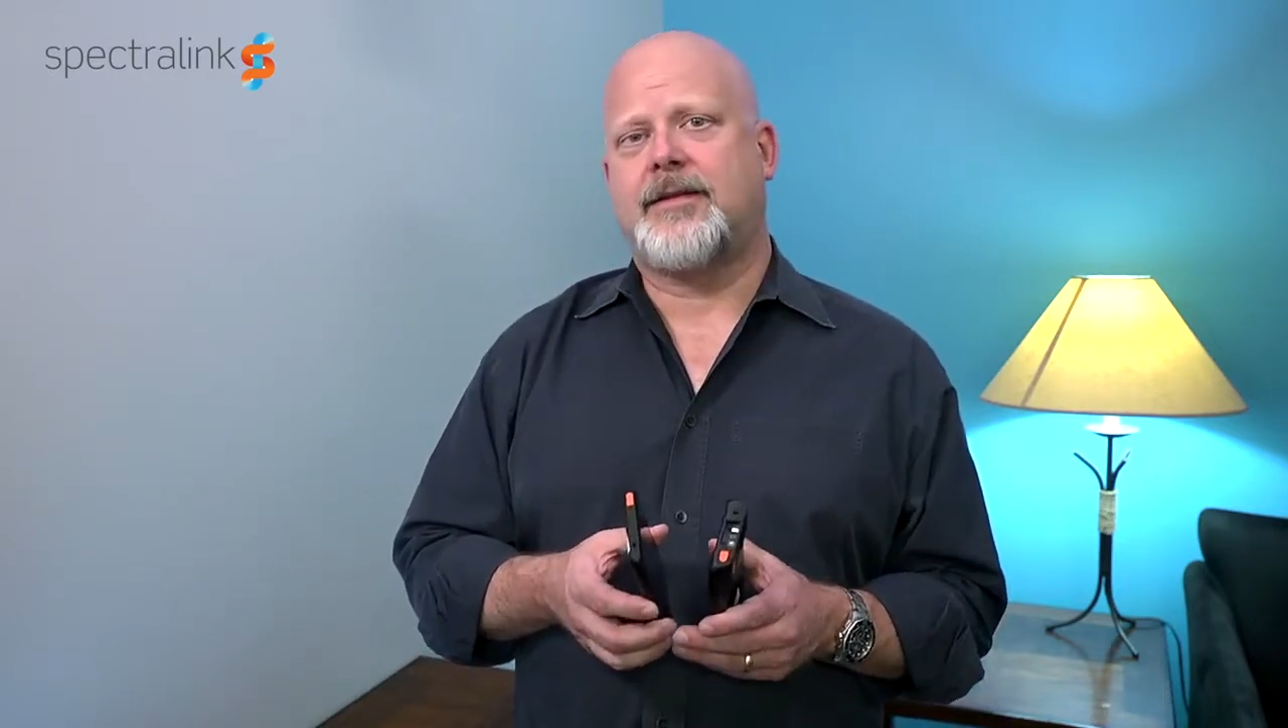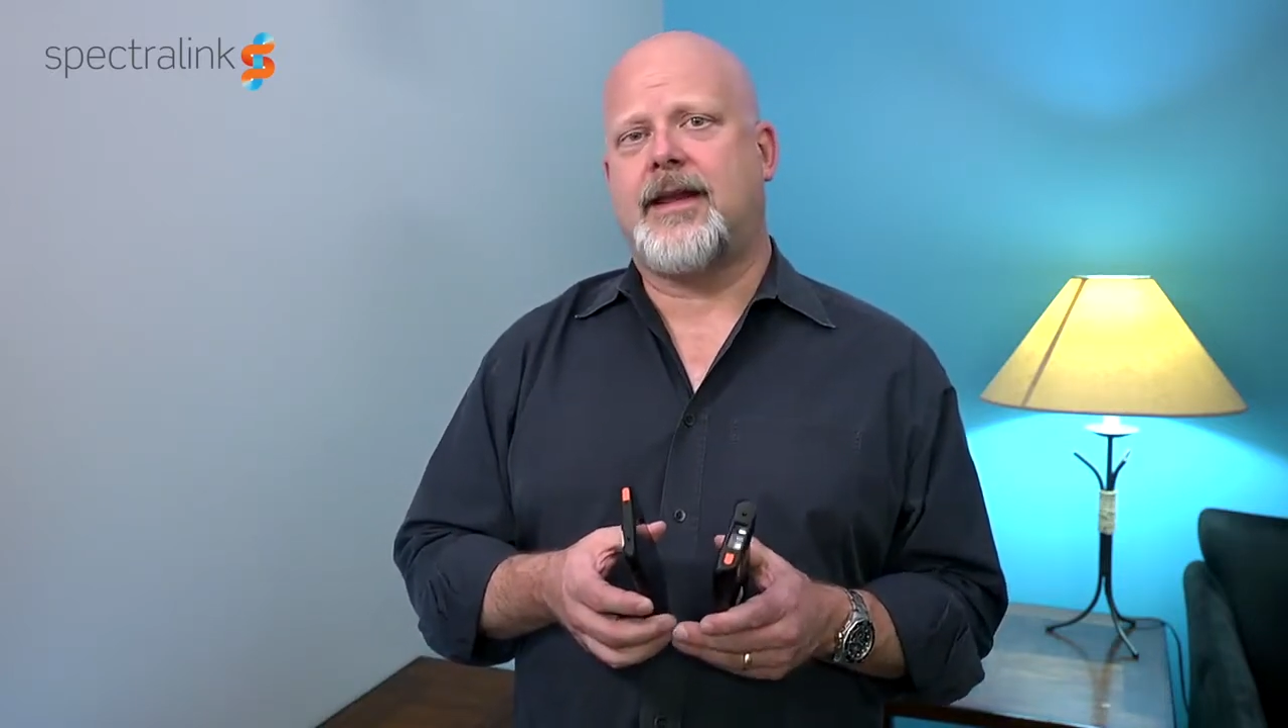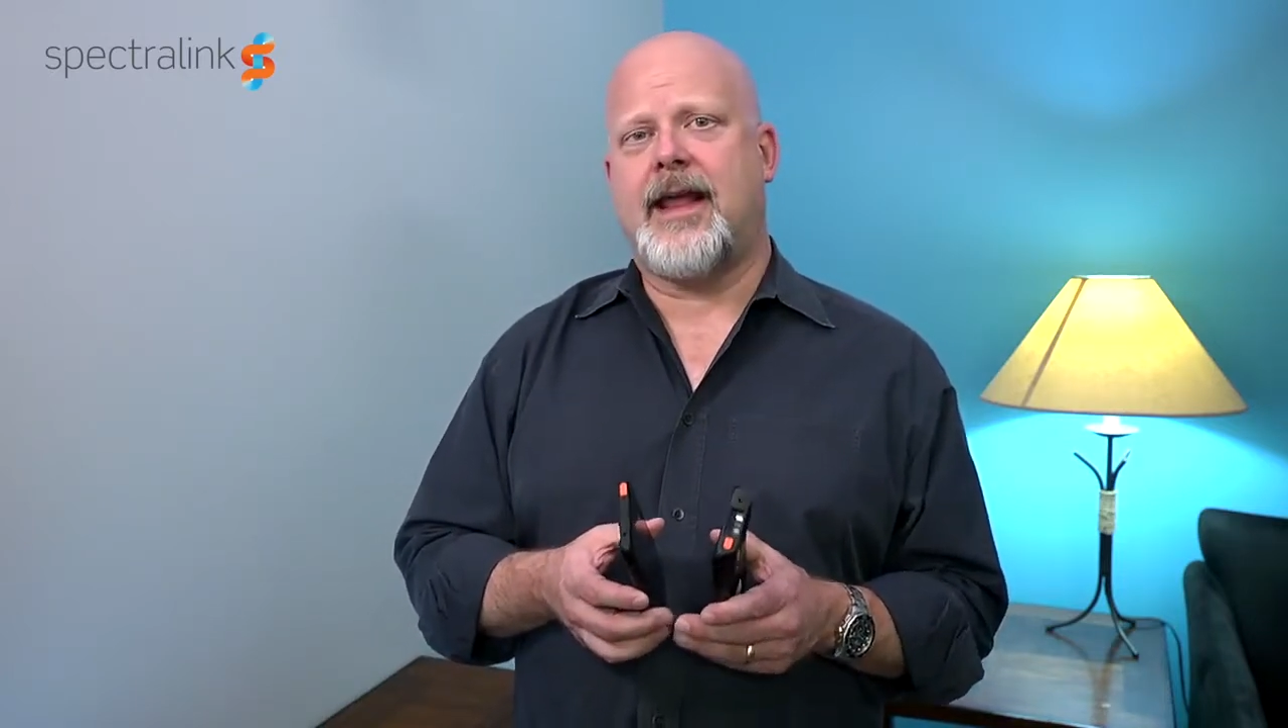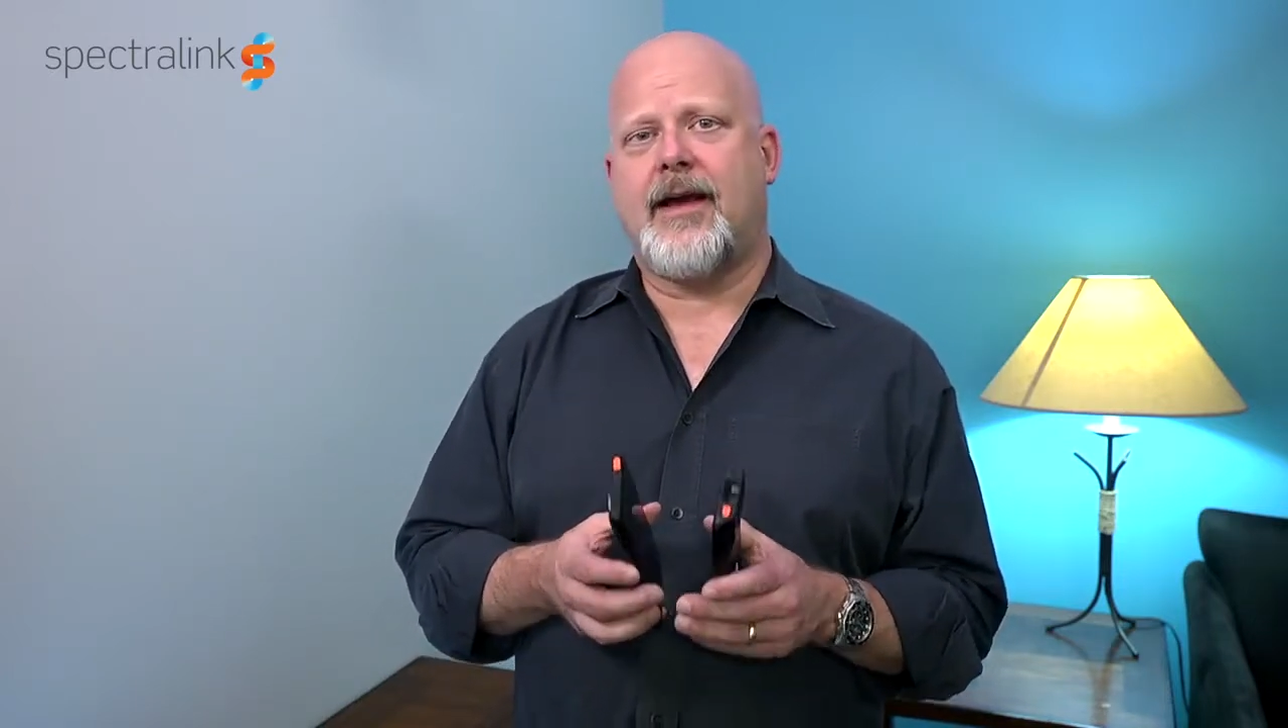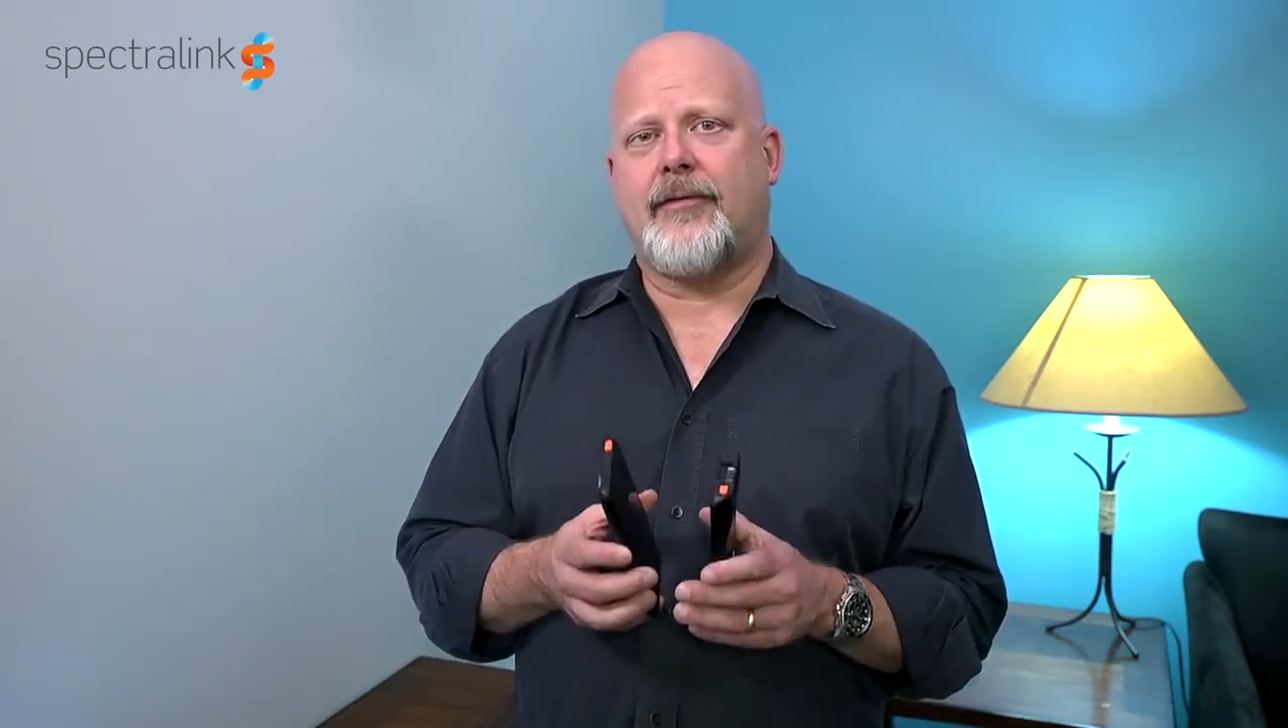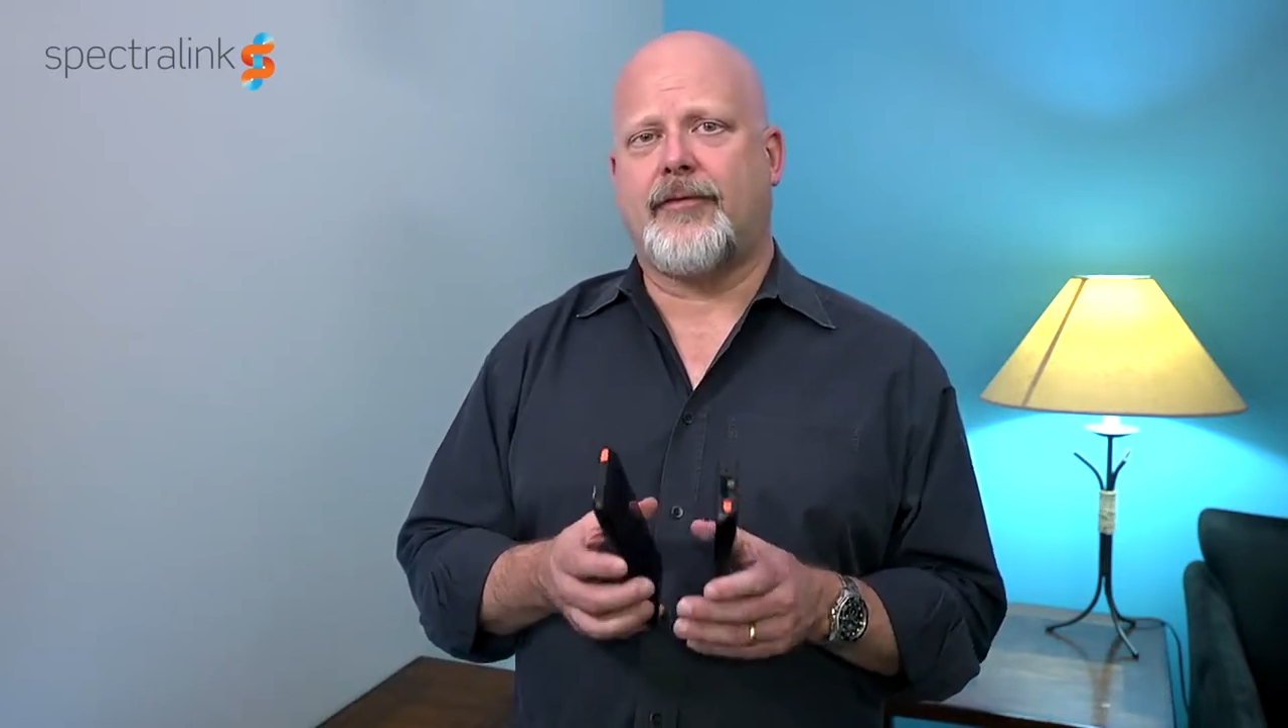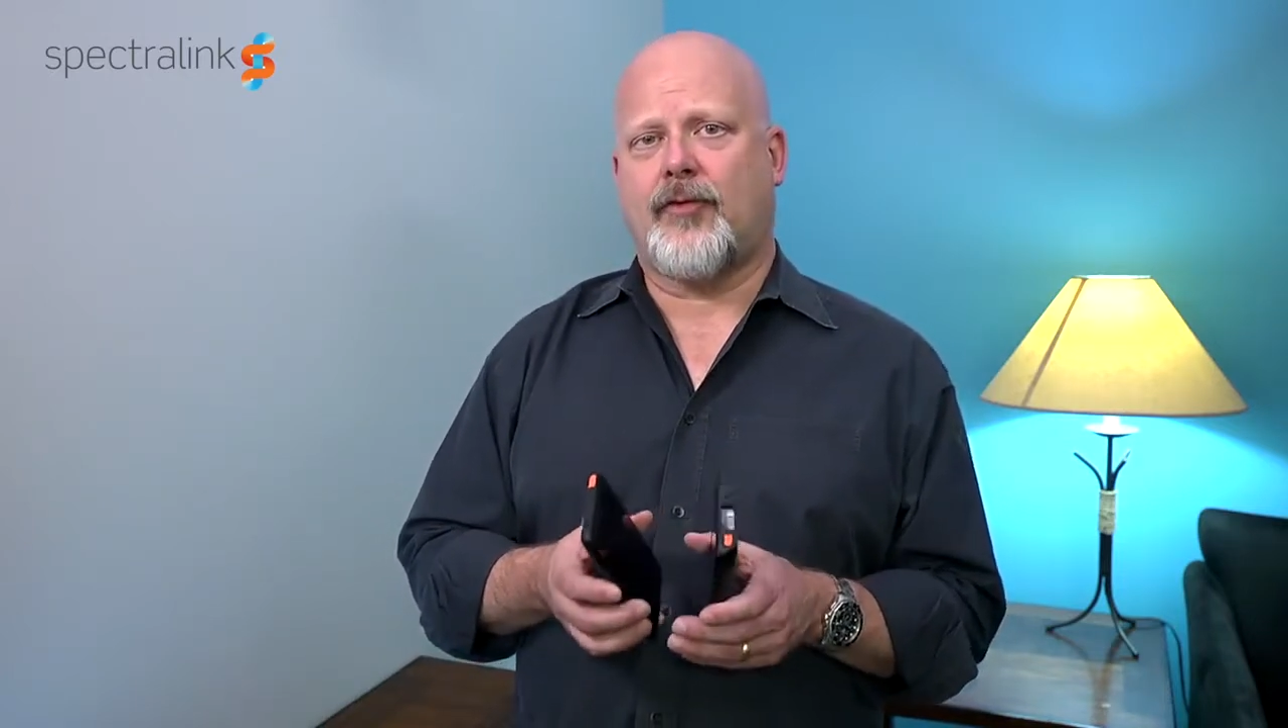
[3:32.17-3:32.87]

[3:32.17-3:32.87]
that have